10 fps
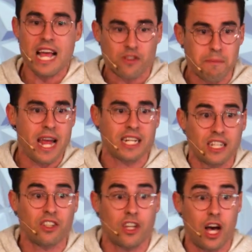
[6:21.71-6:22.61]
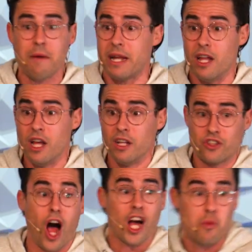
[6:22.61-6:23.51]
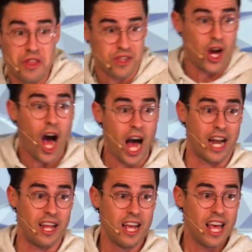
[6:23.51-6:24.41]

as men get to come and talk with with God